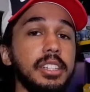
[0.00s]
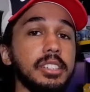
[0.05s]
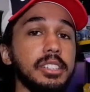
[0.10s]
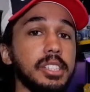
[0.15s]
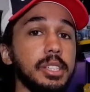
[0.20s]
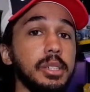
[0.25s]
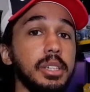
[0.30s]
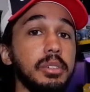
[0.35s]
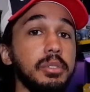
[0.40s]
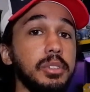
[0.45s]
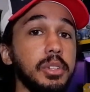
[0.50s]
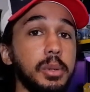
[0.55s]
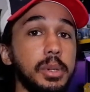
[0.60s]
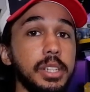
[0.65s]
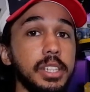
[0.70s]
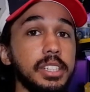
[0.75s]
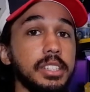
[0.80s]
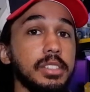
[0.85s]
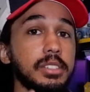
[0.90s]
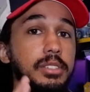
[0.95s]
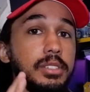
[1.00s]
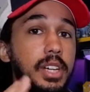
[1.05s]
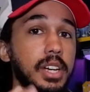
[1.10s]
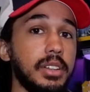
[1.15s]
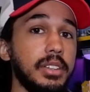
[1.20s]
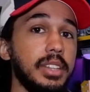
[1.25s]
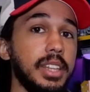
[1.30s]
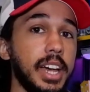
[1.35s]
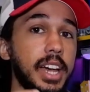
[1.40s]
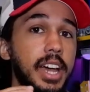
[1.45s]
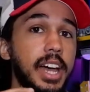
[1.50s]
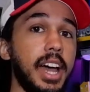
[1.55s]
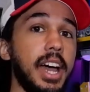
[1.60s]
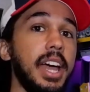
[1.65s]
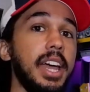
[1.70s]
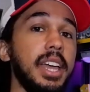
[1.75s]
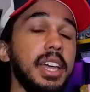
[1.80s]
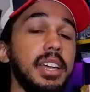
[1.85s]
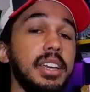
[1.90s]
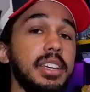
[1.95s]
So if your one is around that
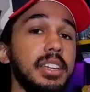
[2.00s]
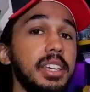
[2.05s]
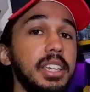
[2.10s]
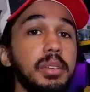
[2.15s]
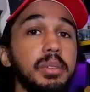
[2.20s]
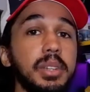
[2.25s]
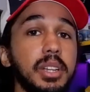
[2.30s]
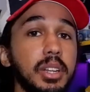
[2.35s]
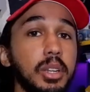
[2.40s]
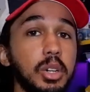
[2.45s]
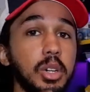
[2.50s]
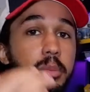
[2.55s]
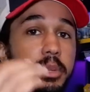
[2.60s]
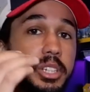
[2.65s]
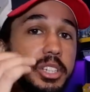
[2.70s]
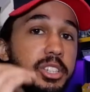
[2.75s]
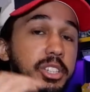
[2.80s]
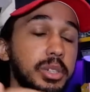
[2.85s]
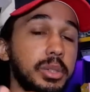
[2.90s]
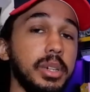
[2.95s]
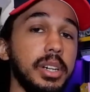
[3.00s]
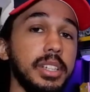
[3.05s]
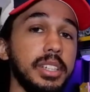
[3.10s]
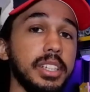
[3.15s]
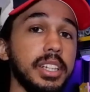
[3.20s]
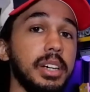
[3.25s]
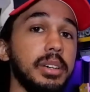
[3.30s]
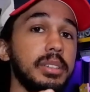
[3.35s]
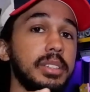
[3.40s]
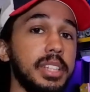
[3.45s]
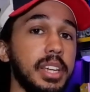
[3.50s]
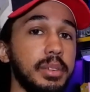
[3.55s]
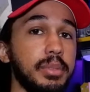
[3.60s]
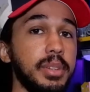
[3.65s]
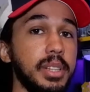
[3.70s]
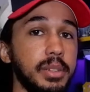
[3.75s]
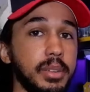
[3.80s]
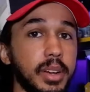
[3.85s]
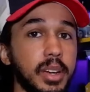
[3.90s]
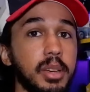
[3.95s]
height, even a little bit shorter, then I would
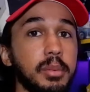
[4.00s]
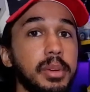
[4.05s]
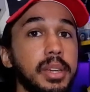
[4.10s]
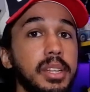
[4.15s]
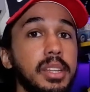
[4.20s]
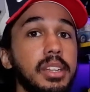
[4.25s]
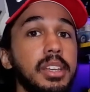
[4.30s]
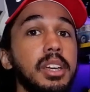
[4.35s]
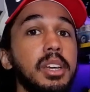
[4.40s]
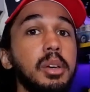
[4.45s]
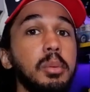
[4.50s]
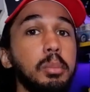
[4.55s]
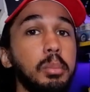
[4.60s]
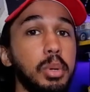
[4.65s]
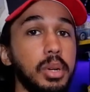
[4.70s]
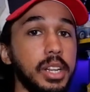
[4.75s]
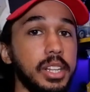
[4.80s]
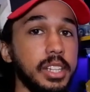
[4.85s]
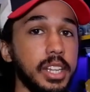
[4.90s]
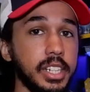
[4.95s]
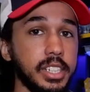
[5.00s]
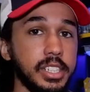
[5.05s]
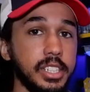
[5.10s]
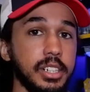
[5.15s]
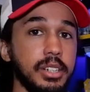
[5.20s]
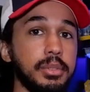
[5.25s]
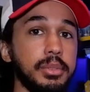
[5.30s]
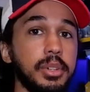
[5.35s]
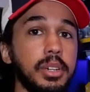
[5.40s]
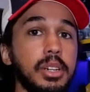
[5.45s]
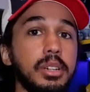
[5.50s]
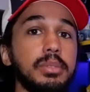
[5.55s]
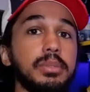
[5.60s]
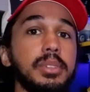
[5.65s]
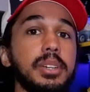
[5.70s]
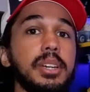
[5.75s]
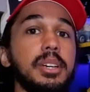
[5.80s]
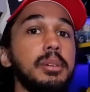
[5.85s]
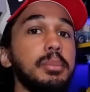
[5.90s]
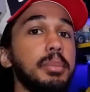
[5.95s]
definitely recommend pulling that shelf off,
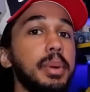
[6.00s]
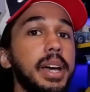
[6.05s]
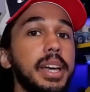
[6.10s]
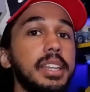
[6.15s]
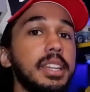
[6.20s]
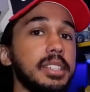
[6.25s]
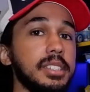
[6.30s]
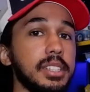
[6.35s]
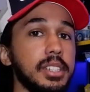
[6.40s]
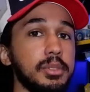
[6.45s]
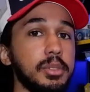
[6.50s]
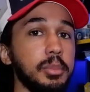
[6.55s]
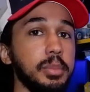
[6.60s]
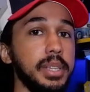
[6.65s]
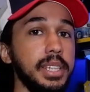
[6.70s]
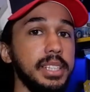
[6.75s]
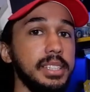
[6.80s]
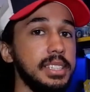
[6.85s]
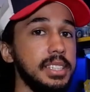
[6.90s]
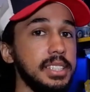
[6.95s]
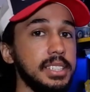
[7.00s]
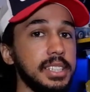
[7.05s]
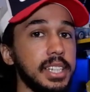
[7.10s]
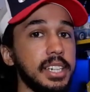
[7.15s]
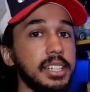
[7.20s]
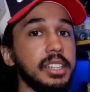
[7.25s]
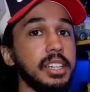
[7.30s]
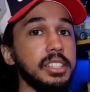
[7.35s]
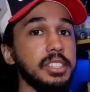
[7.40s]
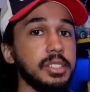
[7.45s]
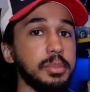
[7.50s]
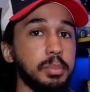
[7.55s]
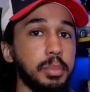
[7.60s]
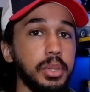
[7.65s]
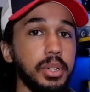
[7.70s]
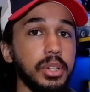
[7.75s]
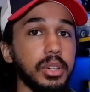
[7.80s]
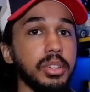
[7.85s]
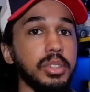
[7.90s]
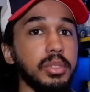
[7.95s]
buying yourself a PC stand and just
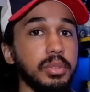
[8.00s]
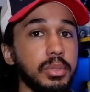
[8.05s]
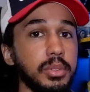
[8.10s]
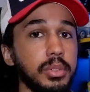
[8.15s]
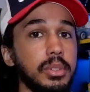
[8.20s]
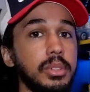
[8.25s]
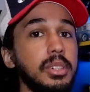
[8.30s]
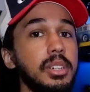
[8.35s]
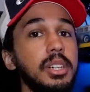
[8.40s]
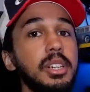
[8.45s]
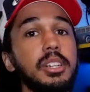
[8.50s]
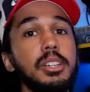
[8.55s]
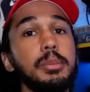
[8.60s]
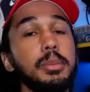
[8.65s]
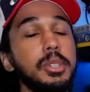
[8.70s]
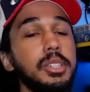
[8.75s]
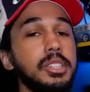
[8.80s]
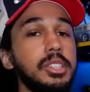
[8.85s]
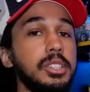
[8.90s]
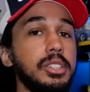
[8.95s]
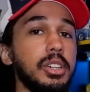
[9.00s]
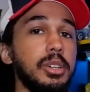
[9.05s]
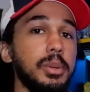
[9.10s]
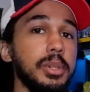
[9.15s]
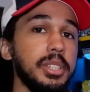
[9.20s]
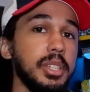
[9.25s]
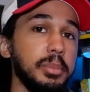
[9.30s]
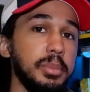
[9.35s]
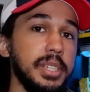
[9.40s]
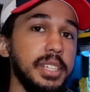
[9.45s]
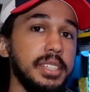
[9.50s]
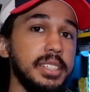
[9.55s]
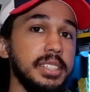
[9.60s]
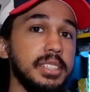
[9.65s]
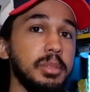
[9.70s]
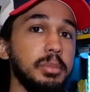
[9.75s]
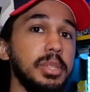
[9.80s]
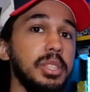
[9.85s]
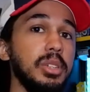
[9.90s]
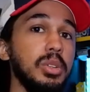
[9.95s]
put it on the floor, because you don't want your
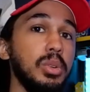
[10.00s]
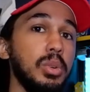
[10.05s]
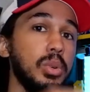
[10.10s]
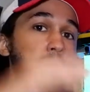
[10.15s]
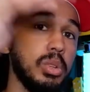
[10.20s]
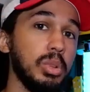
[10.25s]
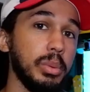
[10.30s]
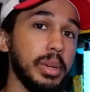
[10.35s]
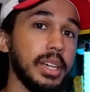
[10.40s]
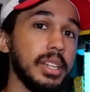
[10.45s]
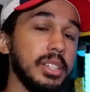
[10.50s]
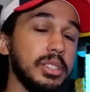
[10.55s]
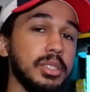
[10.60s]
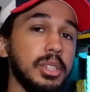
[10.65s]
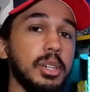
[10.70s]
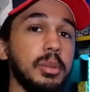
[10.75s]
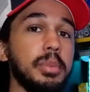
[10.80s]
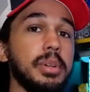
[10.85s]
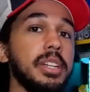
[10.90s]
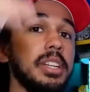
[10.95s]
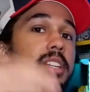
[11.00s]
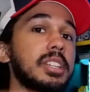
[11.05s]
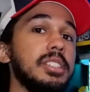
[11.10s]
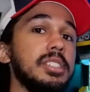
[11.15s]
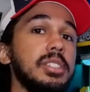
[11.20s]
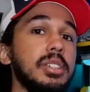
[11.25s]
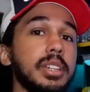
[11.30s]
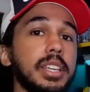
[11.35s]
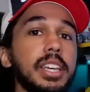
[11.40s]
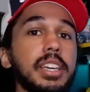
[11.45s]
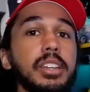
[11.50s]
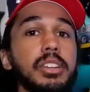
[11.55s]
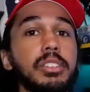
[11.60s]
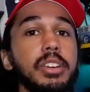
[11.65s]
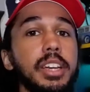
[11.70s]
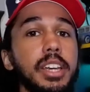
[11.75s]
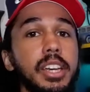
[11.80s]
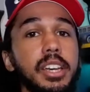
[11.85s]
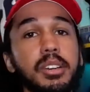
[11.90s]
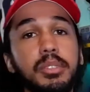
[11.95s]
PC to be all the way at the top and then it's not getting
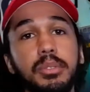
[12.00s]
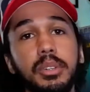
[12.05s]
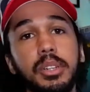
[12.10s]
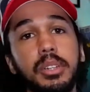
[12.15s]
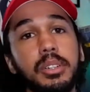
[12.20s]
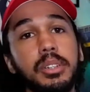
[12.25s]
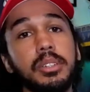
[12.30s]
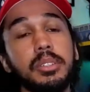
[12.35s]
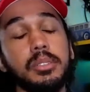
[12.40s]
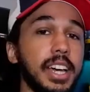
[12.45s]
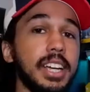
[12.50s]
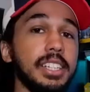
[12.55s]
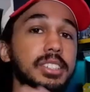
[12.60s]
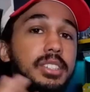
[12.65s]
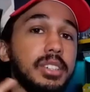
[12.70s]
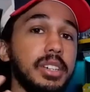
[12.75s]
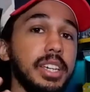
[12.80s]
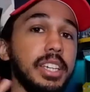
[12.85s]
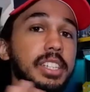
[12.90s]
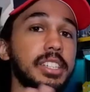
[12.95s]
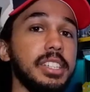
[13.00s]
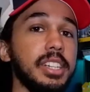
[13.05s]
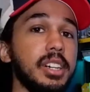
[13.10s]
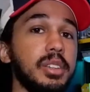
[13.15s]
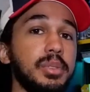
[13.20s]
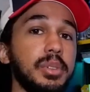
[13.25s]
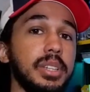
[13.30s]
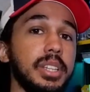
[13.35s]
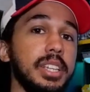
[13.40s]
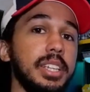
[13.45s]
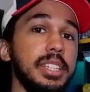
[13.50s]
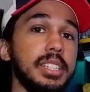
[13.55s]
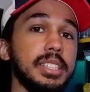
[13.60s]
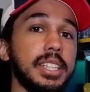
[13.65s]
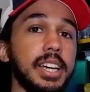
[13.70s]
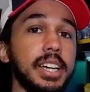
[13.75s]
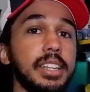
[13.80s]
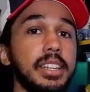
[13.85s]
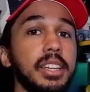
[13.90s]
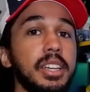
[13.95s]
great airflow. And it has got a shelf on each
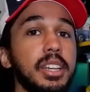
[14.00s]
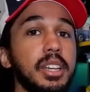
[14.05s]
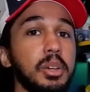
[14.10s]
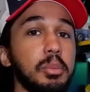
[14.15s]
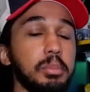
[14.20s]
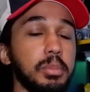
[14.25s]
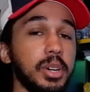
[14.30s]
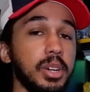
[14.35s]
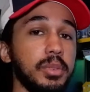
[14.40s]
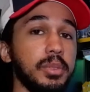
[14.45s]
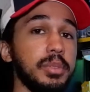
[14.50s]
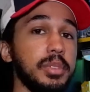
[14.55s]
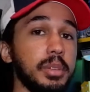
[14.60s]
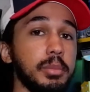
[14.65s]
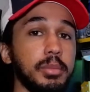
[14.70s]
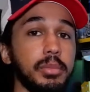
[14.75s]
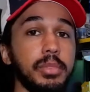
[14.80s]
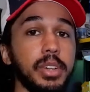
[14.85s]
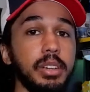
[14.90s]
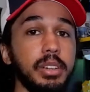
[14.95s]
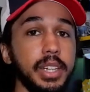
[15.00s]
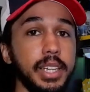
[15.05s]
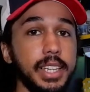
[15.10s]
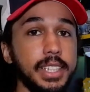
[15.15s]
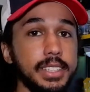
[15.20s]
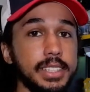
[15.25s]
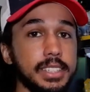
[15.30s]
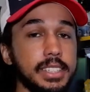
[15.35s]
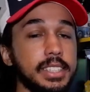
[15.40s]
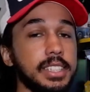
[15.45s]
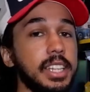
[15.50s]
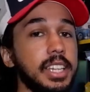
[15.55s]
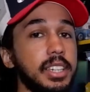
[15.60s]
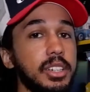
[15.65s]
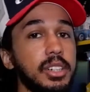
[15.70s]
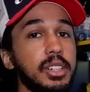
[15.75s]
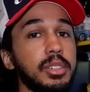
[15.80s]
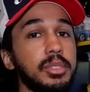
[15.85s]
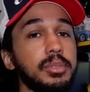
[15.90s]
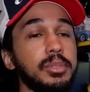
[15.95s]
side, both of them very easy to
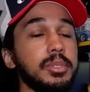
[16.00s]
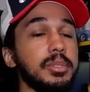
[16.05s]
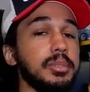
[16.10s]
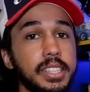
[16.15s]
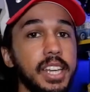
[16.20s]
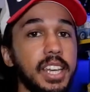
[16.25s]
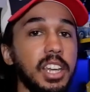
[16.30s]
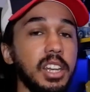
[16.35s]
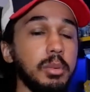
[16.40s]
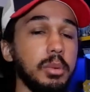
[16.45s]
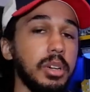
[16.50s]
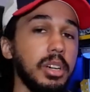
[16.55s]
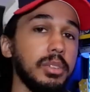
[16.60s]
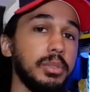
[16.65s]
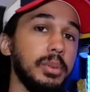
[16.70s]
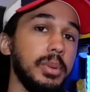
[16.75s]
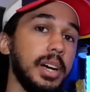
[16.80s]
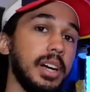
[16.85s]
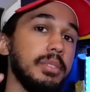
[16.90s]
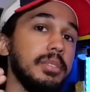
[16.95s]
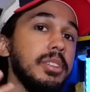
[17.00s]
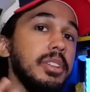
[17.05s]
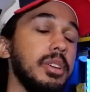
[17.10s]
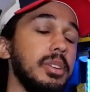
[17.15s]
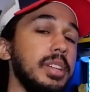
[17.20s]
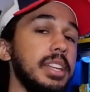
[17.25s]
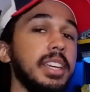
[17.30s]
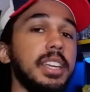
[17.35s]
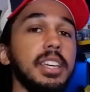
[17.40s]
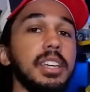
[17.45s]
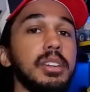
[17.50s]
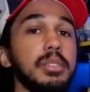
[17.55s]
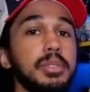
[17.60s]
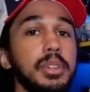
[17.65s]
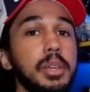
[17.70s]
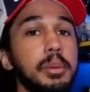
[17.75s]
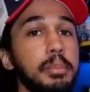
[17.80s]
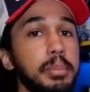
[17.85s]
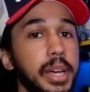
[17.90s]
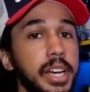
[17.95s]
take off, and taking them off will have no
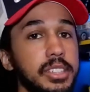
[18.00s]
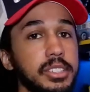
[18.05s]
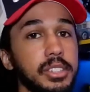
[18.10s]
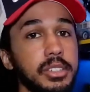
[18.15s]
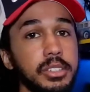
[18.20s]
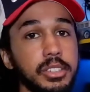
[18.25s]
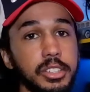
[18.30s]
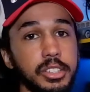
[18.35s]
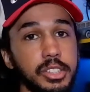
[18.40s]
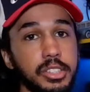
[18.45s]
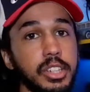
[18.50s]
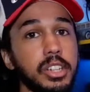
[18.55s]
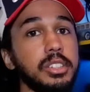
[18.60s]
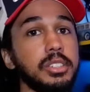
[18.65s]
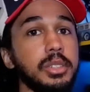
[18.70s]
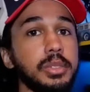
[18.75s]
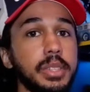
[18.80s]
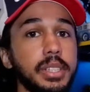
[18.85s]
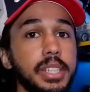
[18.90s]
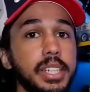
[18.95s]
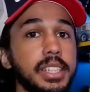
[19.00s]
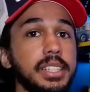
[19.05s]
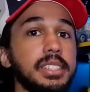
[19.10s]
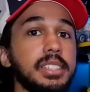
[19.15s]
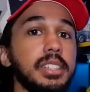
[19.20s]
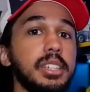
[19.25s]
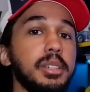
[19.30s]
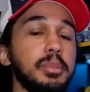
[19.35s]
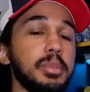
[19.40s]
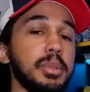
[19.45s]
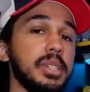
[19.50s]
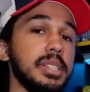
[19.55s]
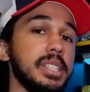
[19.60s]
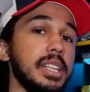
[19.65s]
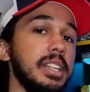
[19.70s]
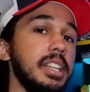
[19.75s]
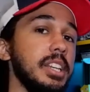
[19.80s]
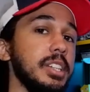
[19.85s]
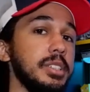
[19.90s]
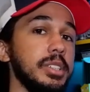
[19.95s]
negative impact on the structure of the desk, because
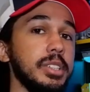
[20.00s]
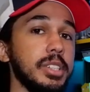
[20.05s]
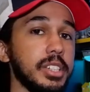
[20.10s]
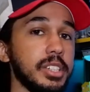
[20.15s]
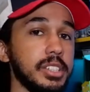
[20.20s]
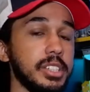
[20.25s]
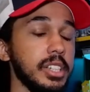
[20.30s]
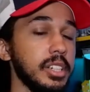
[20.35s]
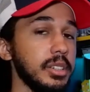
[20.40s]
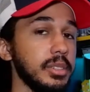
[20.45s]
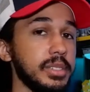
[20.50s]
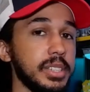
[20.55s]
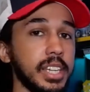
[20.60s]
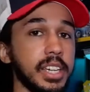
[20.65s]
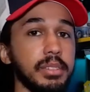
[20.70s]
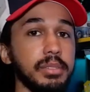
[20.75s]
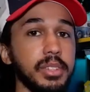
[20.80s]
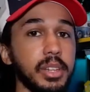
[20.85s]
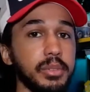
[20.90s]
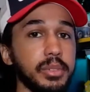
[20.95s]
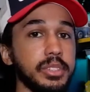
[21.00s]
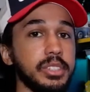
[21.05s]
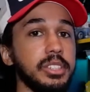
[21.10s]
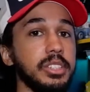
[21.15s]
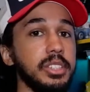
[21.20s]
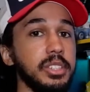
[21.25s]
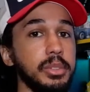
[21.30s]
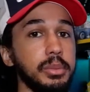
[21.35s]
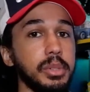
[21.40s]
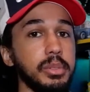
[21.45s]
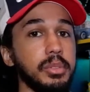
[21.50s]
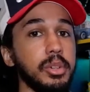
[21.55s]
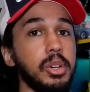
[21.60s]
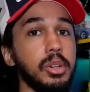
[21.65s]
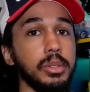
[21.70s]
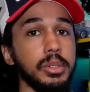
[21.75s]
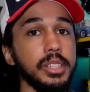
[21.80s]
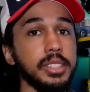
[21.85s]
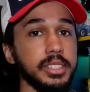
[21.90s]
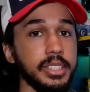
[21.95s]
they're literally just shelves. They have nothing to do with
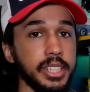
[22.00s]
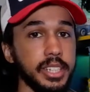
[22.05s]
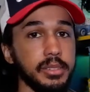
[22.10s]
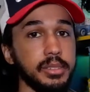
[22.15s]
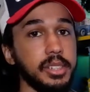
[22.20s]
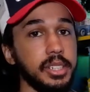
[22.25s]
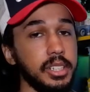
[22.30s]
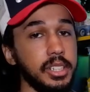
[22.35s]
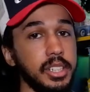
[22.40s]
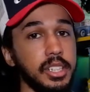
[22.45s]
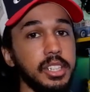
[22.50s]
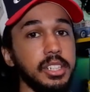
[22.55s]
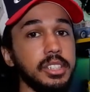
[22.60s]
holding it together,